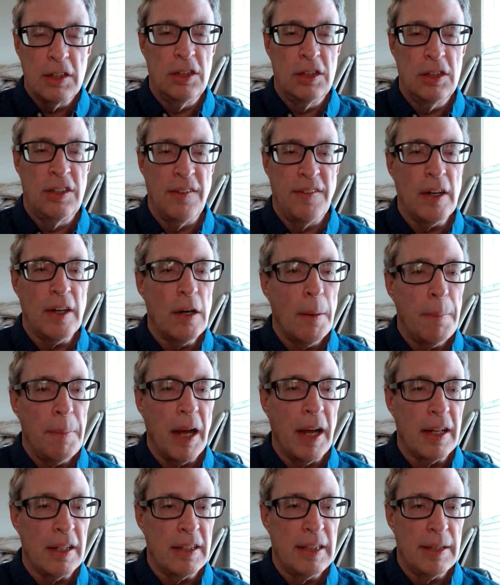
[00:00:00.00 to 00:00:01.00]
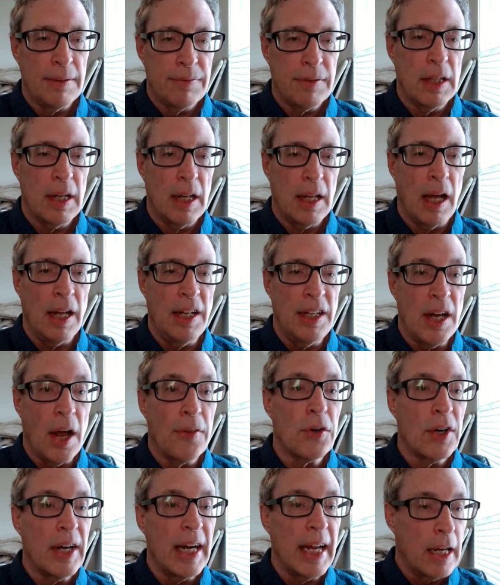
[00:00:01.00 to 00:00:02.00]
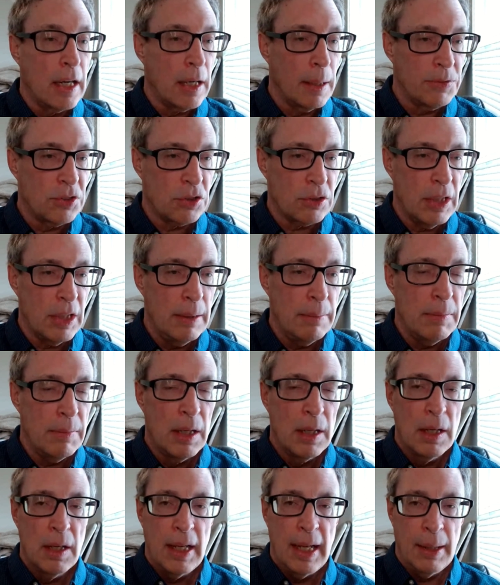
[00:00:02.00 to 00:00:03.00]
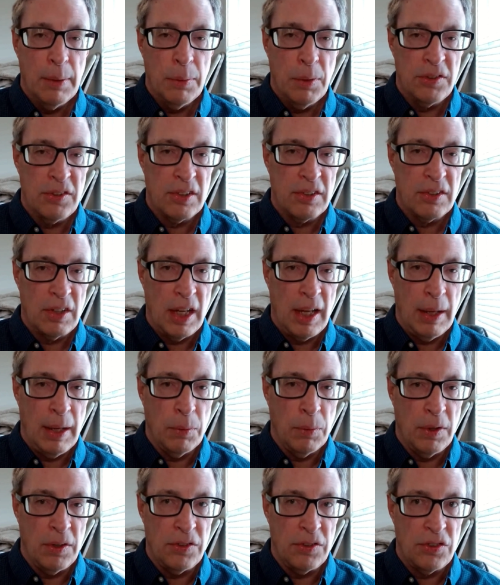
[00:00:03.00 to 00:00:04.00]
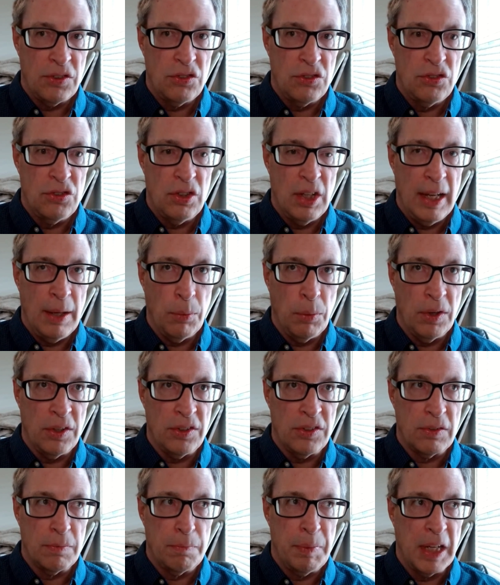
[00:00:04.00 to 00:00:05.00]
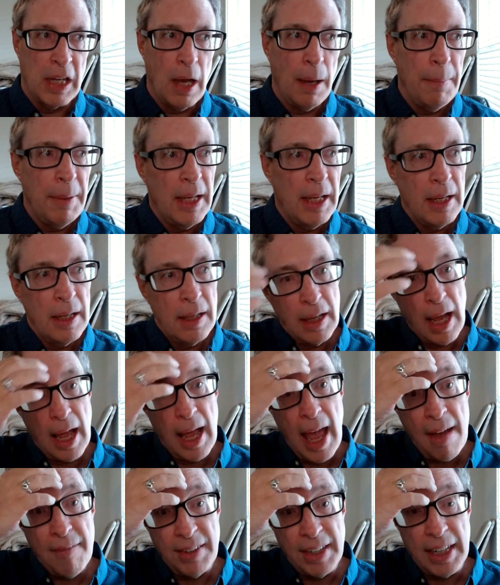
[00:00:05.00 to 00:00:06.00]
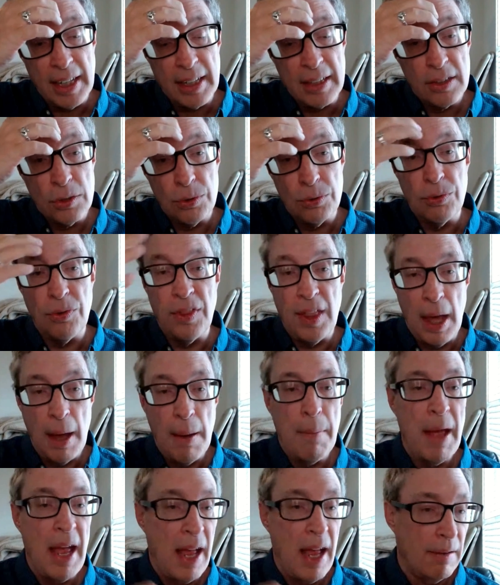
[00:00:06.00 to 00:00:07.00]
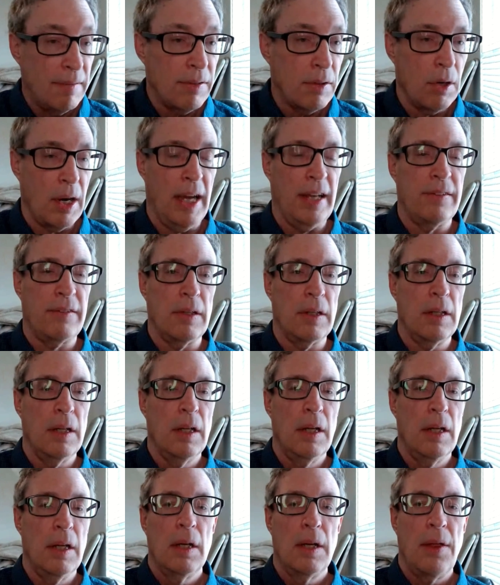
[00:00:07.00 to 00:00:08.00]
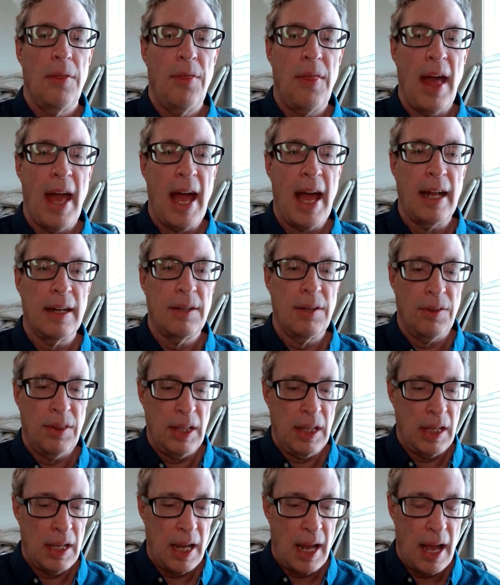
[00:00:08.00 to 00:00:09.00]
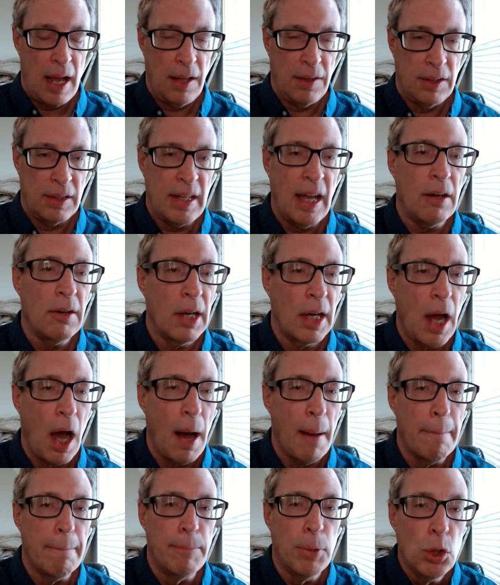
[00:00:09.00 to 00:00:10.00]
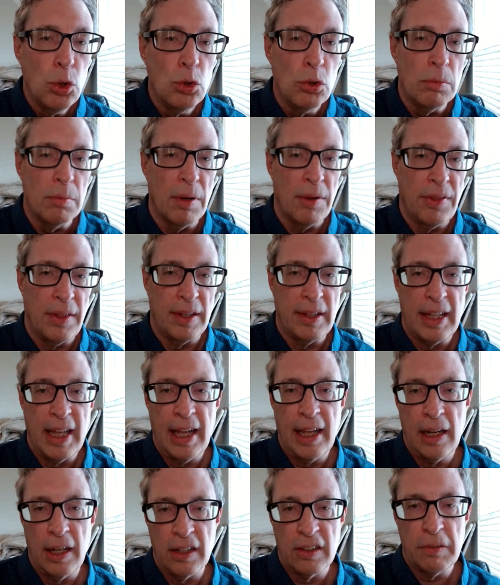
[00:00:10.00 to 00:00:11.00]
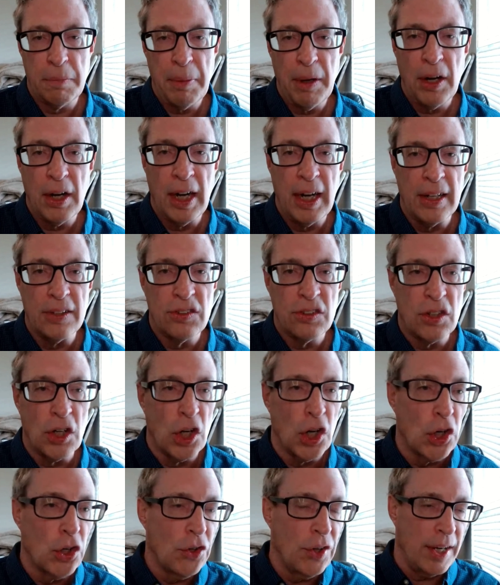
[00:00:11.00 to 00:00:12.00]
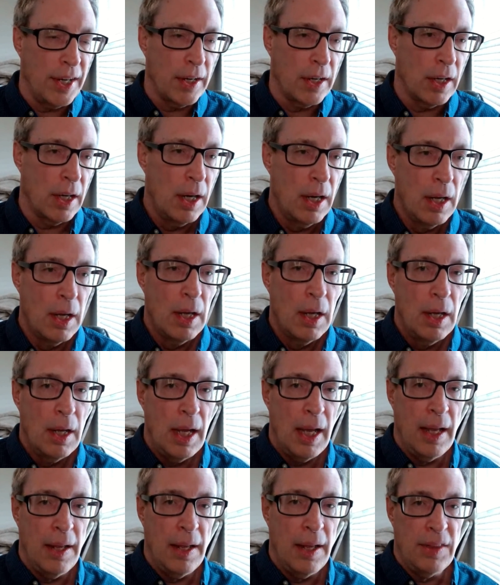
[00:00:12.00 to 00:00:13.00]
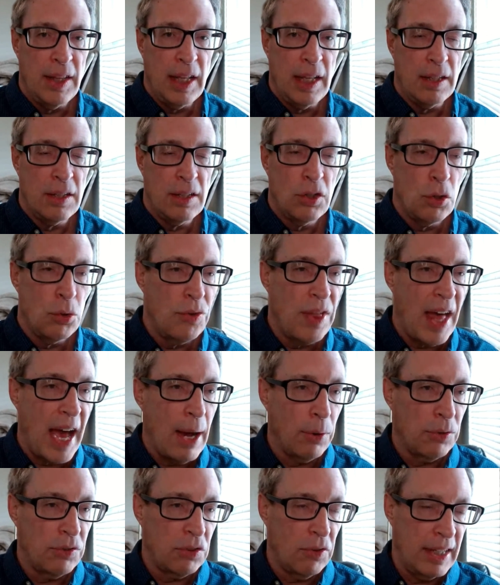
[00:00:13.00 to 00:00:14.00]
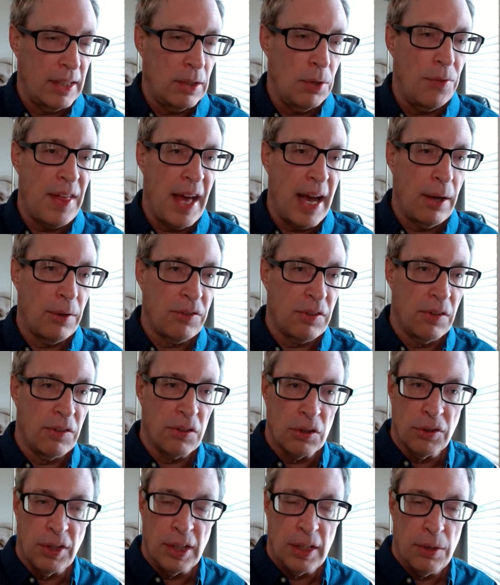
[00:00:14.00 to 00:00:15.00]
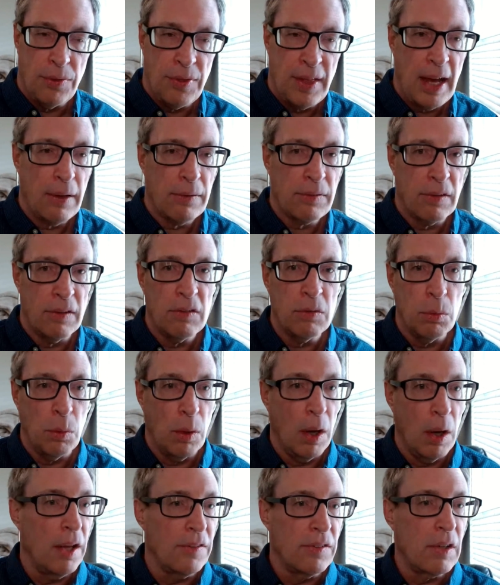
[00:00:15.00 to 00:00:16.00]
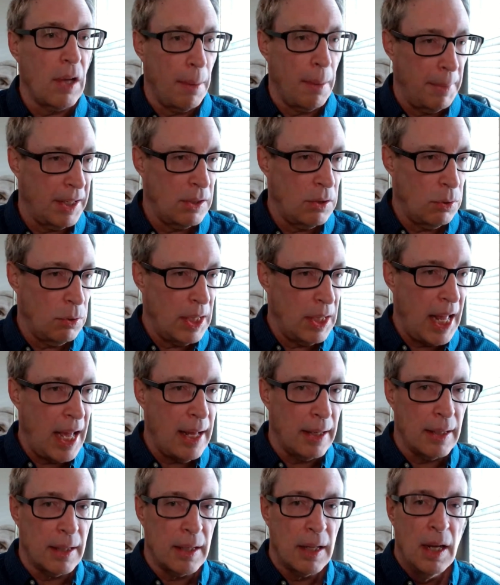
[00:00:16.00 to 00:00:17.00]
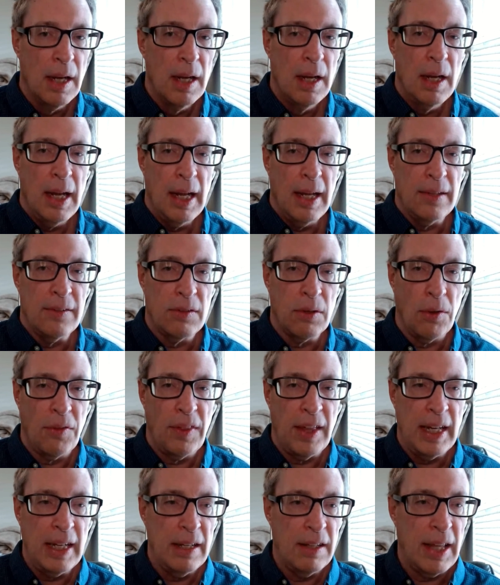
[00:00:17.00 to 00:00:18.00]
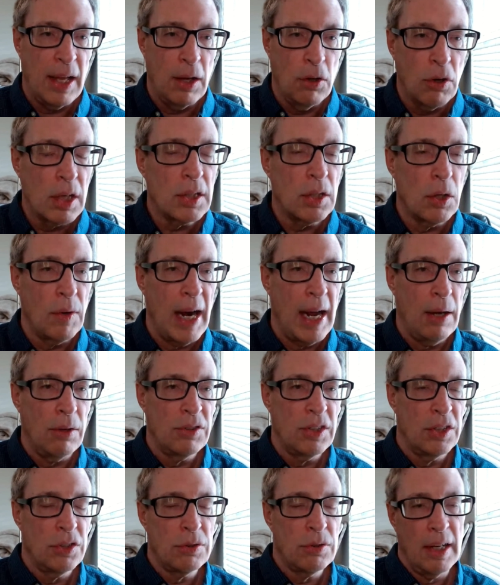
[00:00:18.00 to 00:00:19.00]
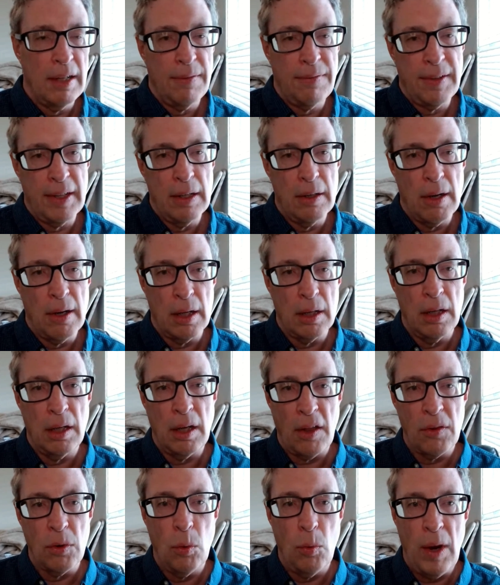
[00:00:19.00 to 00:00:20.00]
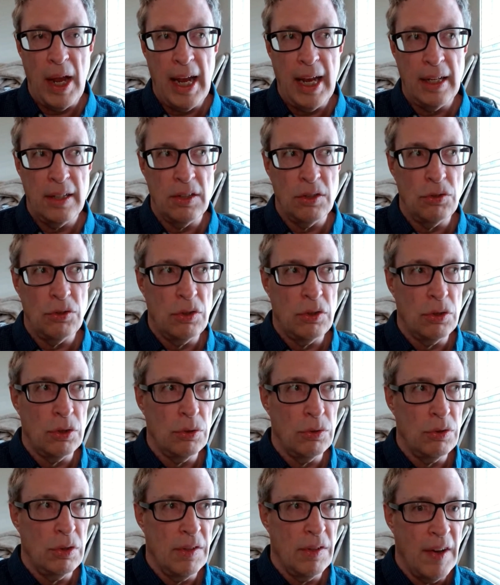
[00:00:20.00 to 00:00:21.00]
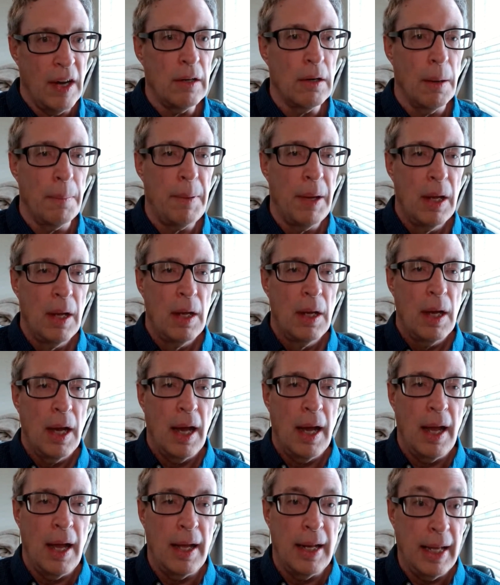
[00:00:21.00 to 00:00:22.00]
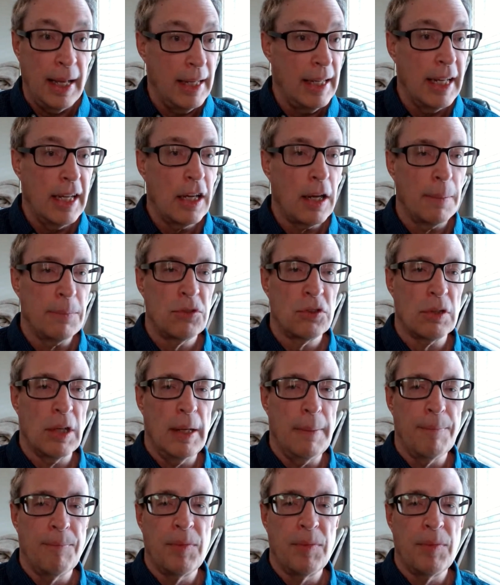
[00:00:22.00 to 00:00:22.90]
develop another income stream. It was becoming evident to them and Verizon that the telecom boom that they had experienced earlier in the 2000s, late 2000s, early 2000s was coming to an end. And so they looked around and tried to figure out another way to develop an income stream.